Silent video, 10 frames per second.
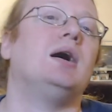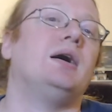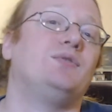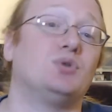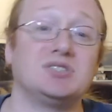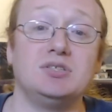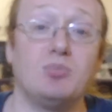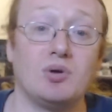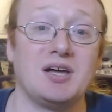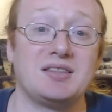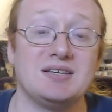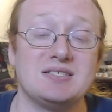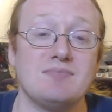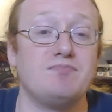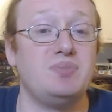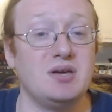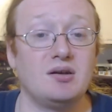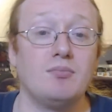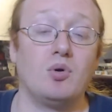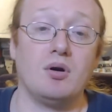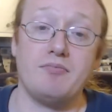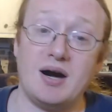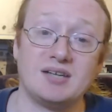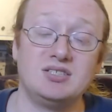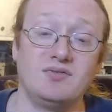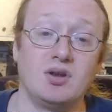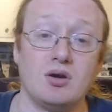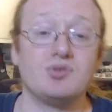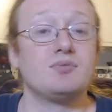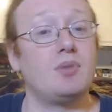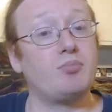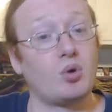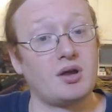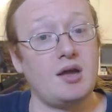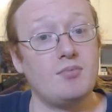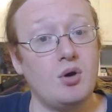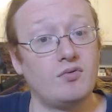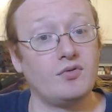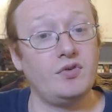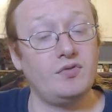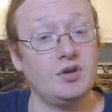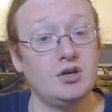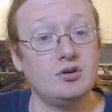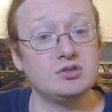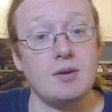And if you want to see more like this, be it more unboxing videos, my board game overview videos,